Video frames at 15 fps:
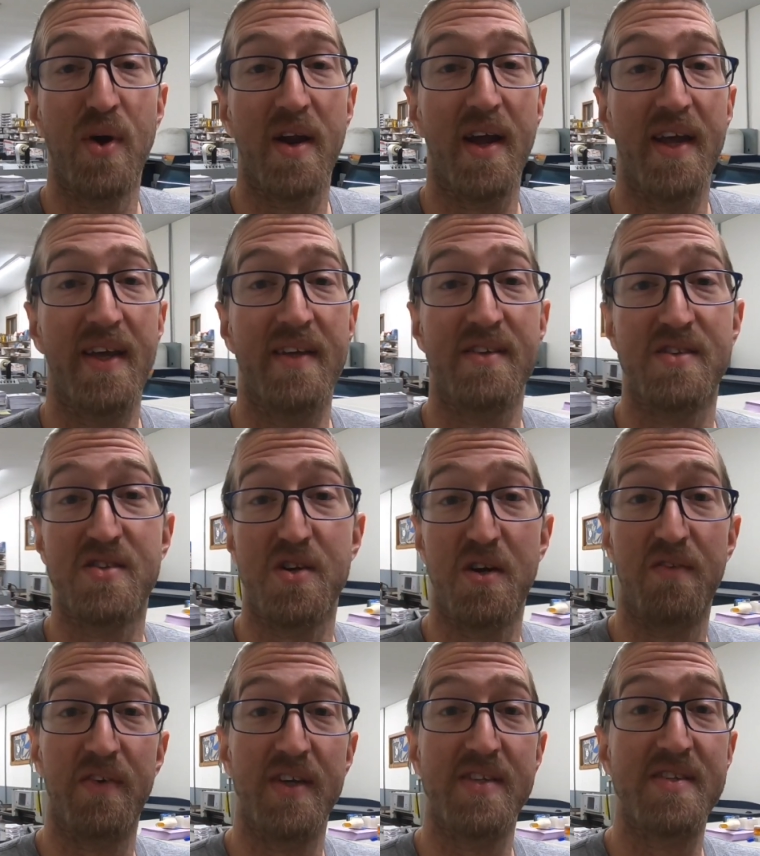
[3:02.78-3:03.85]
what I can
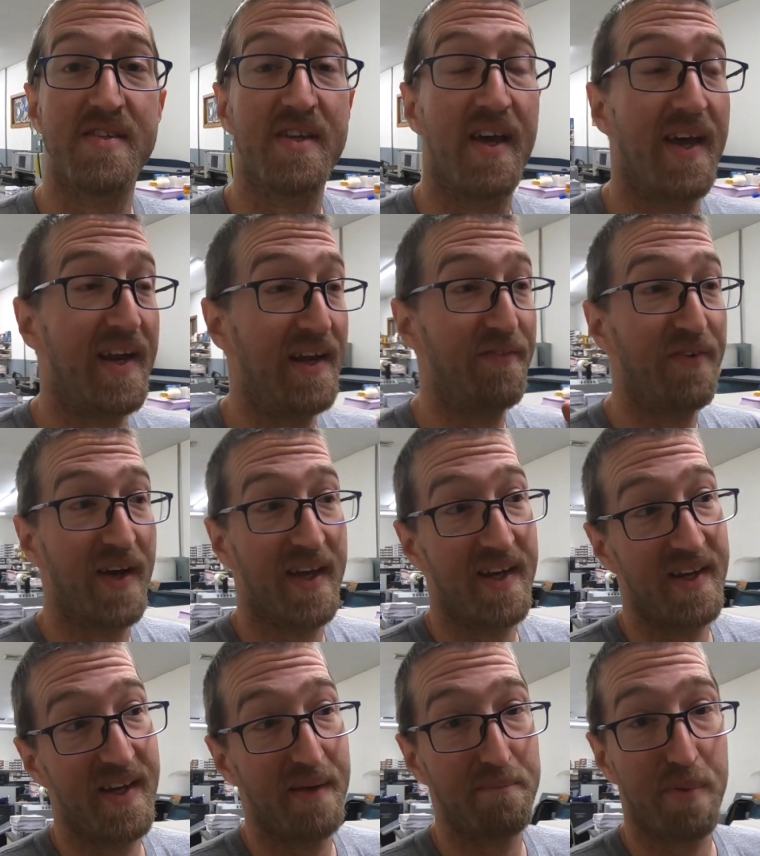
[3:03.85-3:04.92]
service and if I
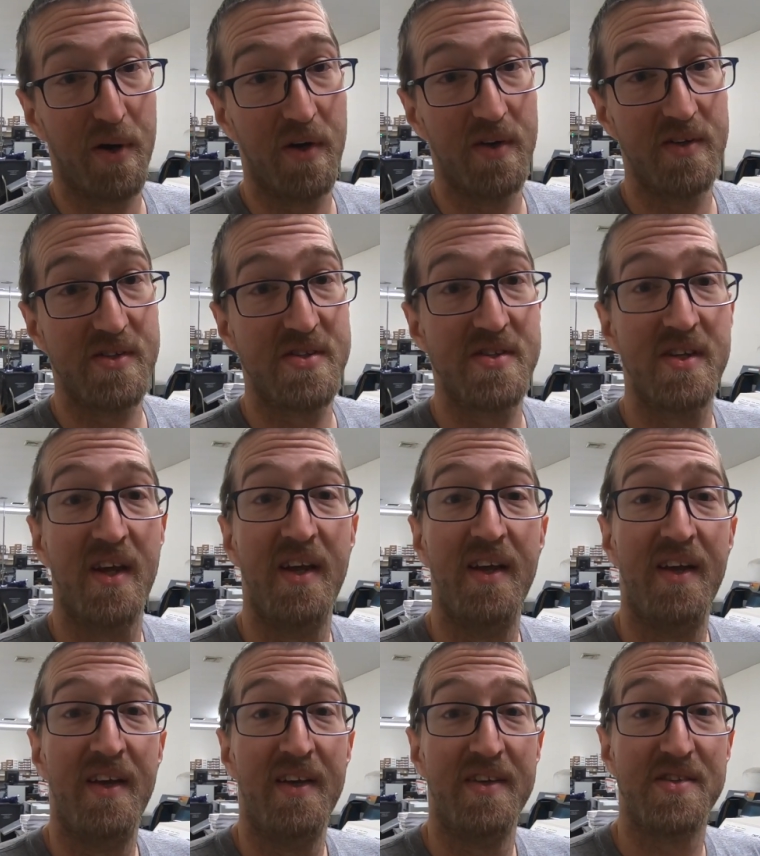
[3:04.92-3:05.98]
can get parts.
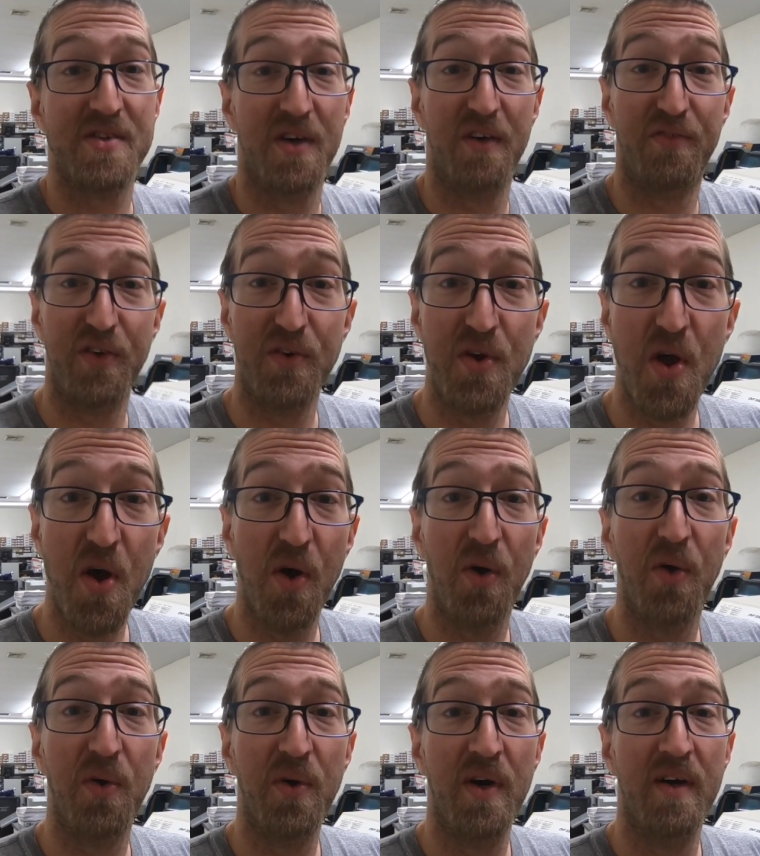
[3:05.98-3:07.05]
So if you
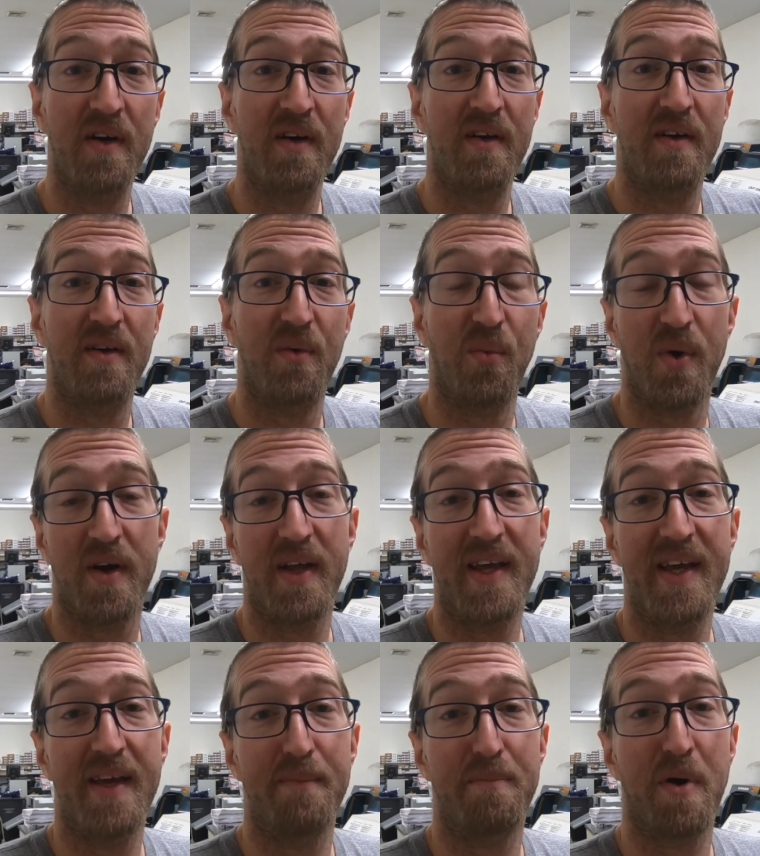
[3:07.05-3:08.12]
know where to
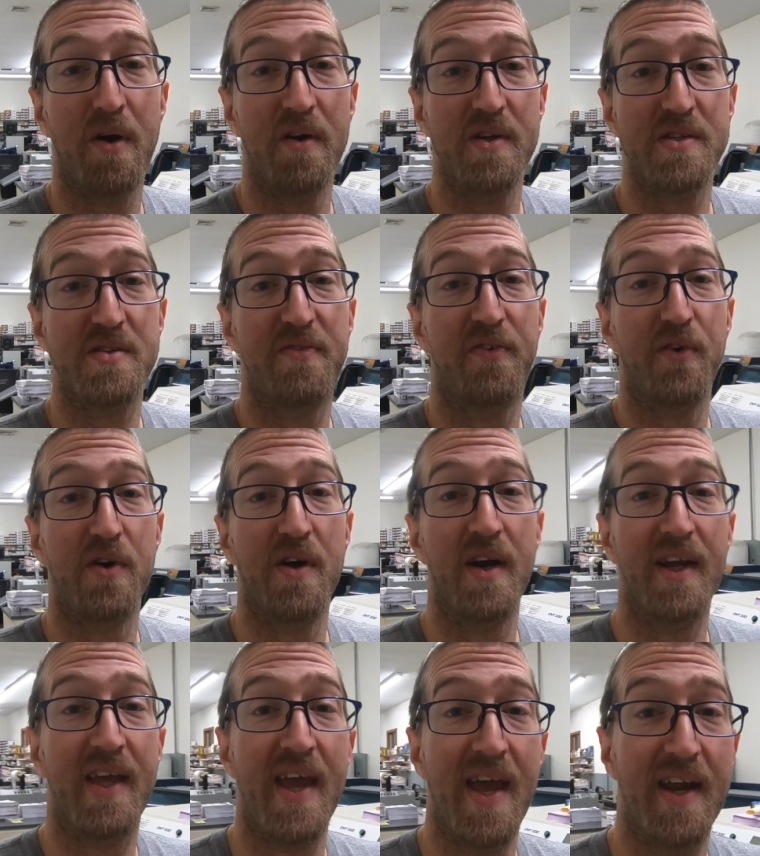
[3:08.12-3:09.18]
get parts for
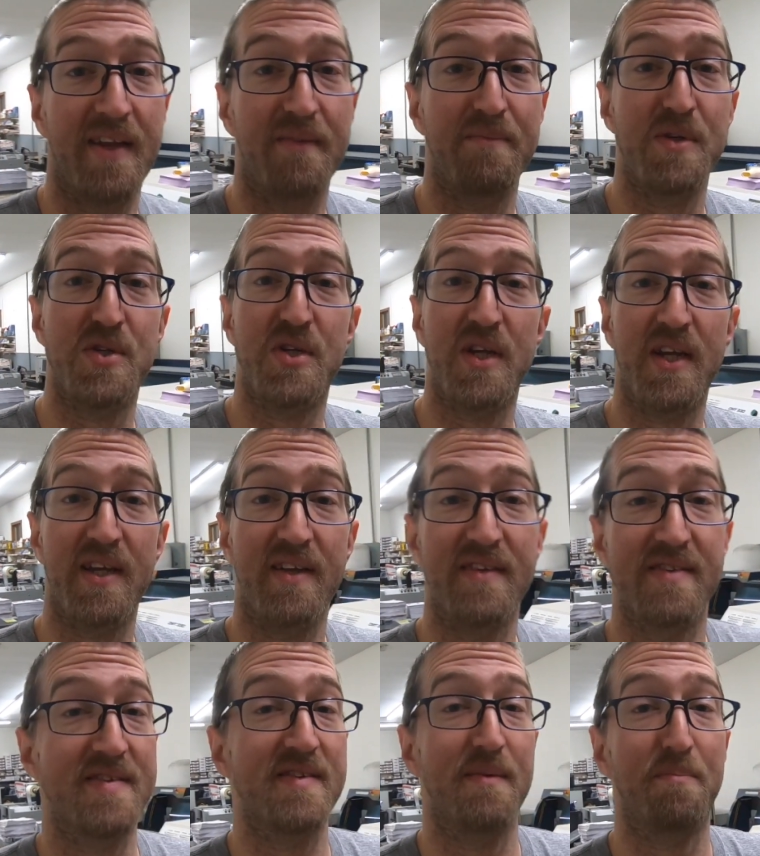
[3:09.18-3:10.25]
Canon
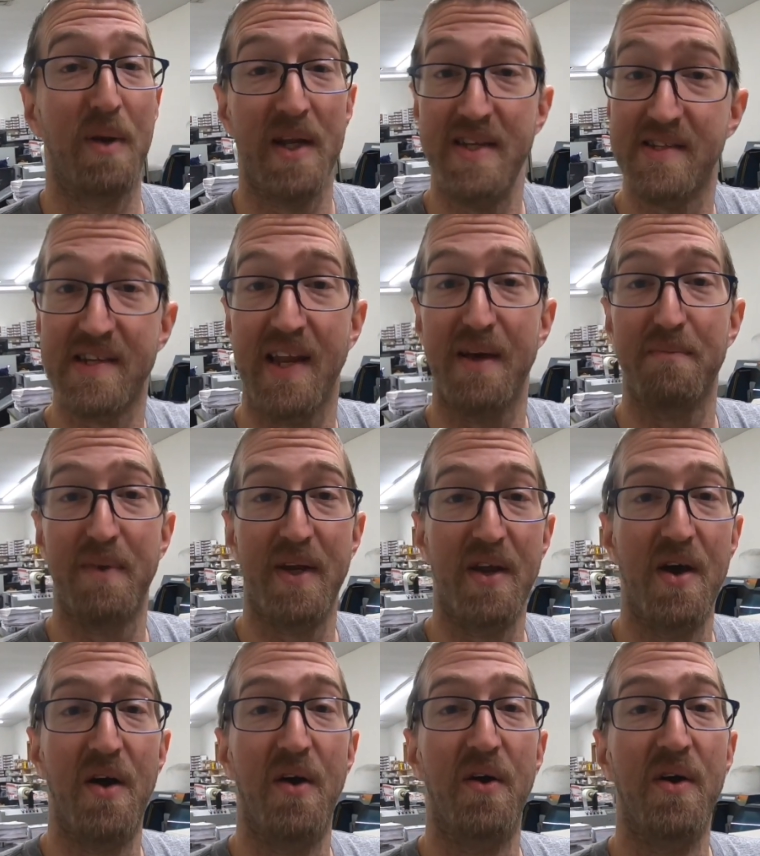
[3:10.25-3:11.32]
machines, please let me
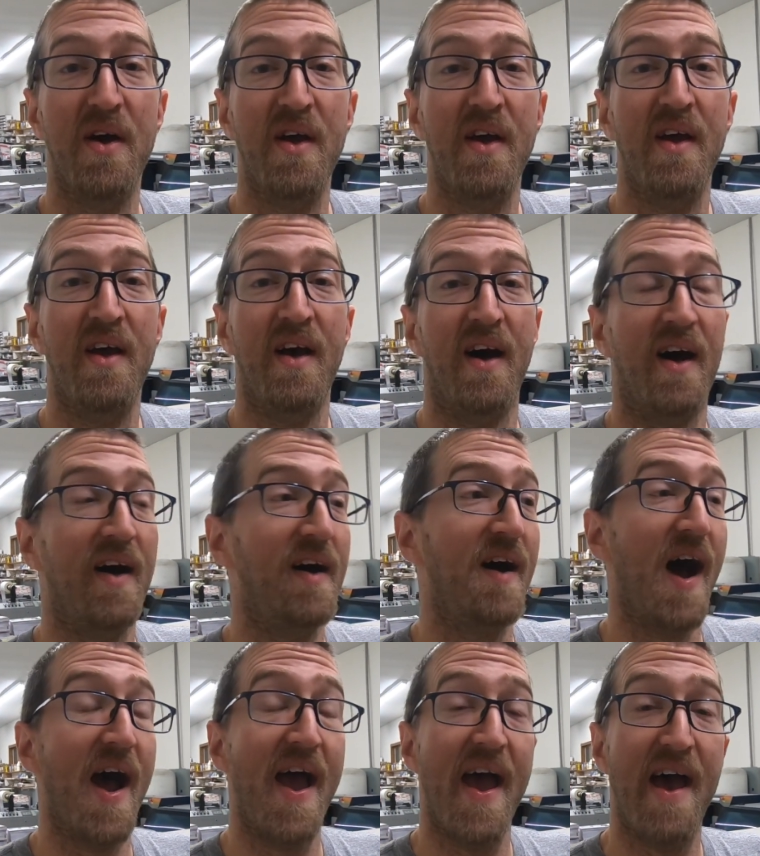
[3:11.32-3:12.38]
know.
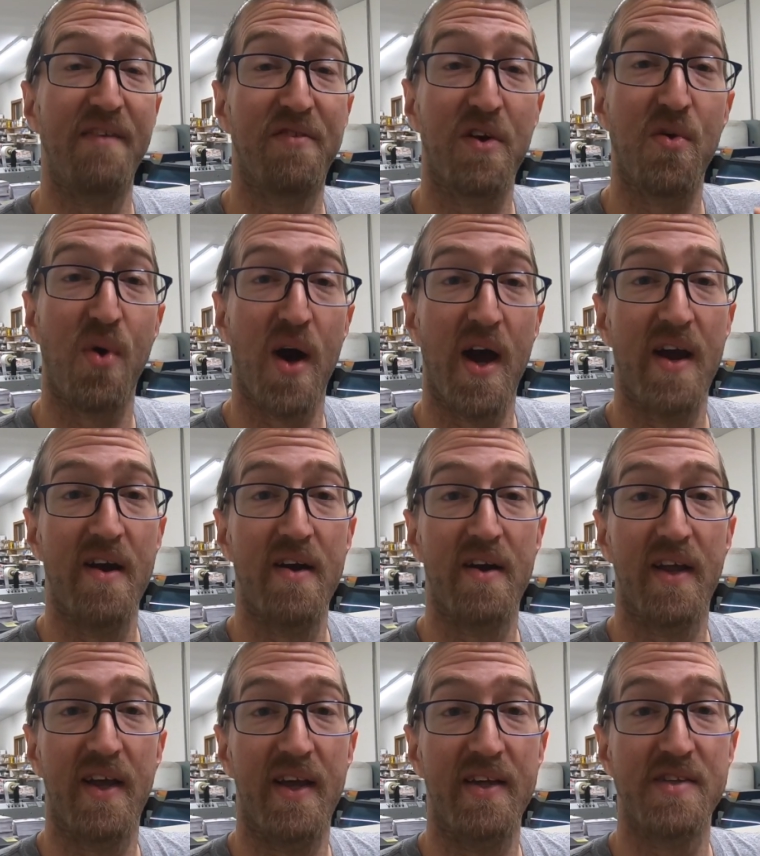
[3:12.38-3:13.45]
I have
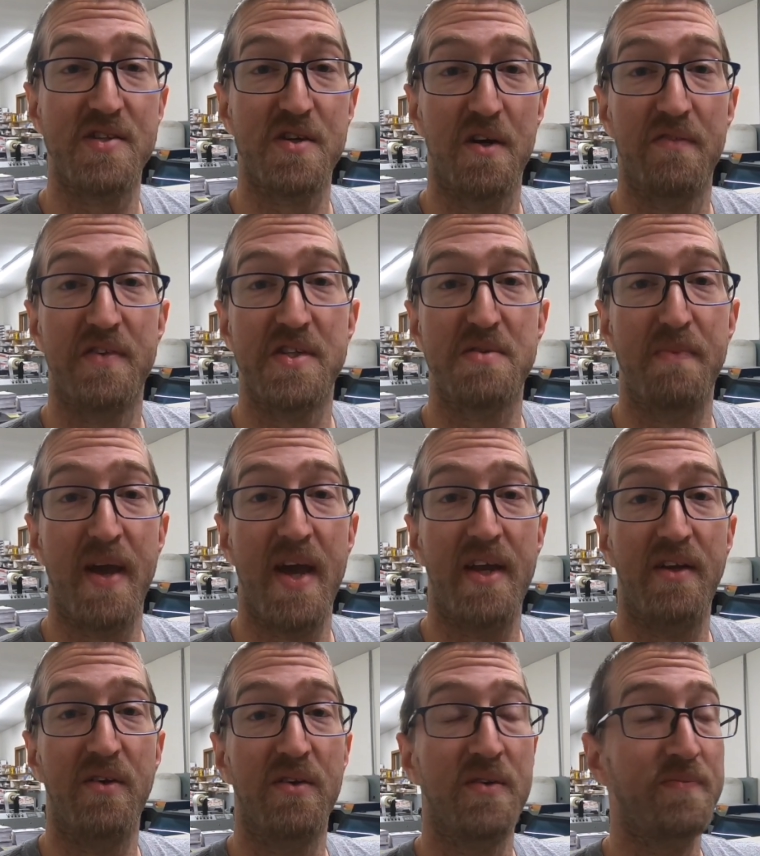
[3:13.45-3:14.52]
acquired a service
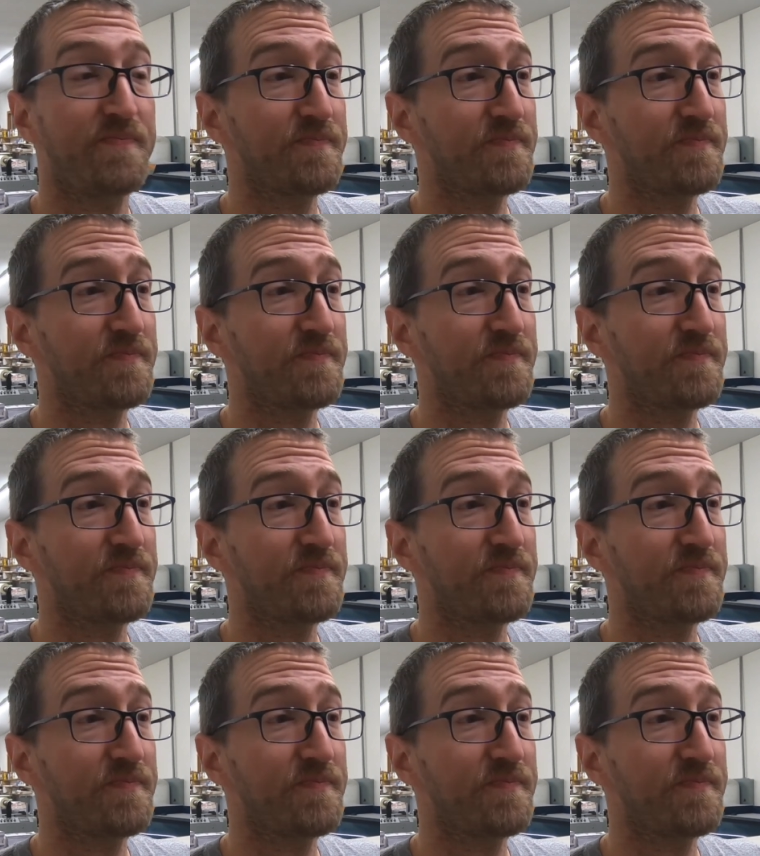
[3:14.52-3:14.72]
manual.